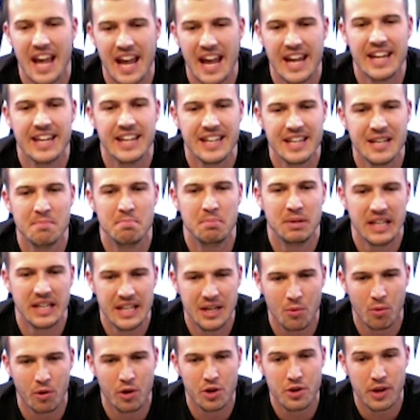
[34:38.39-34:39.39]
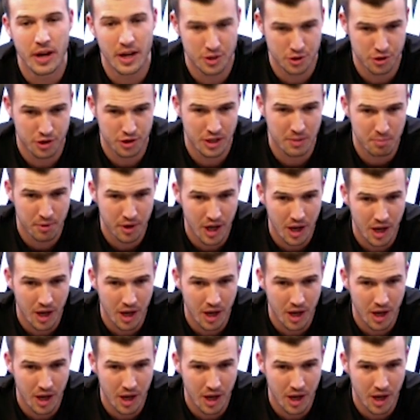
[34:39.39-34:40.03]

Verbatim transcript: A E P where you guys are going to put